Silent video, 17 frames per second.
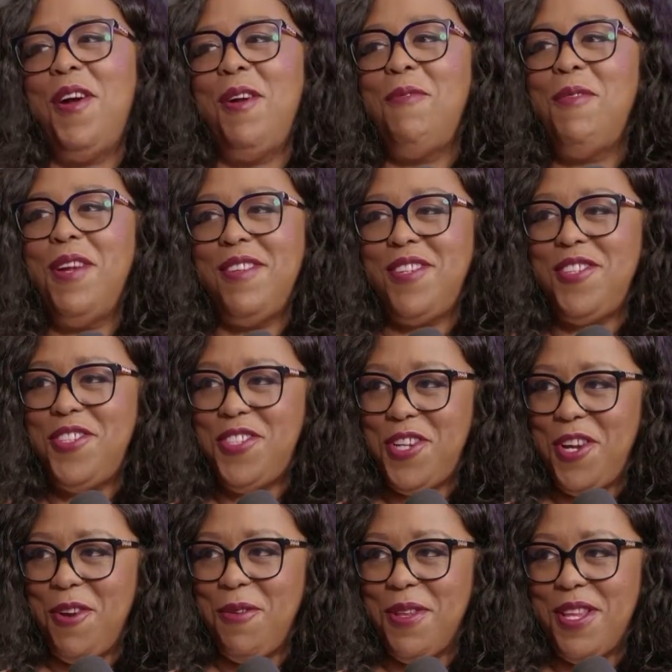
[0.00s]
I wanted to
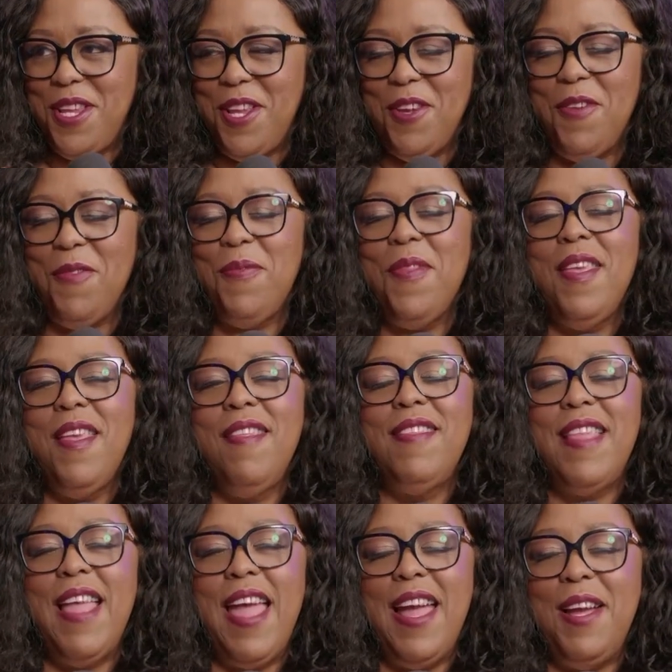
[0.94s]
share with you
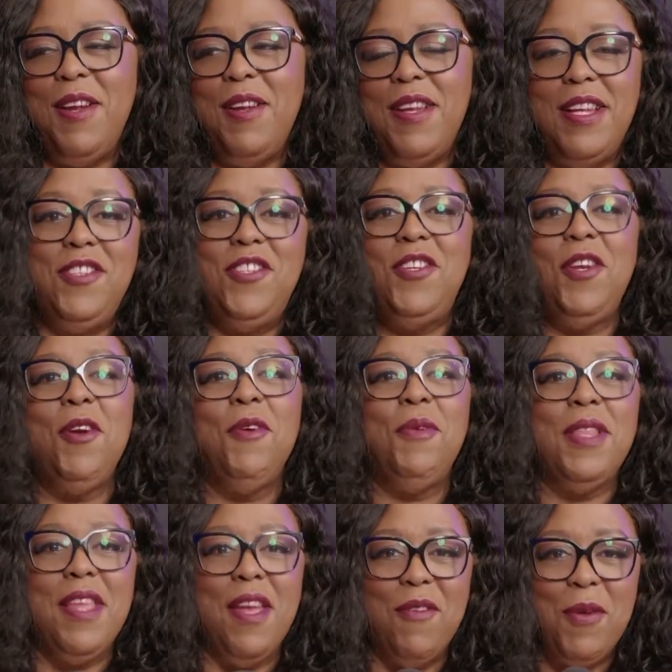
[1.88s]
that, and share
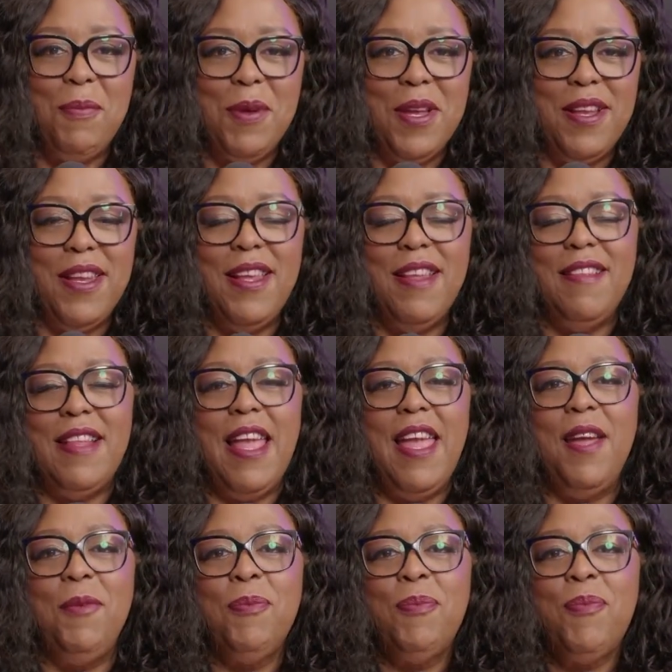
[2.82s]
with everybody
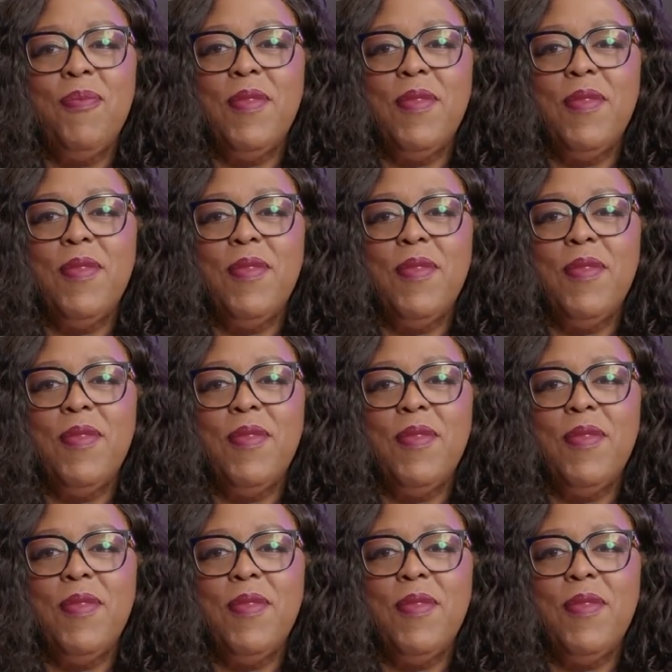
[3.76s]
that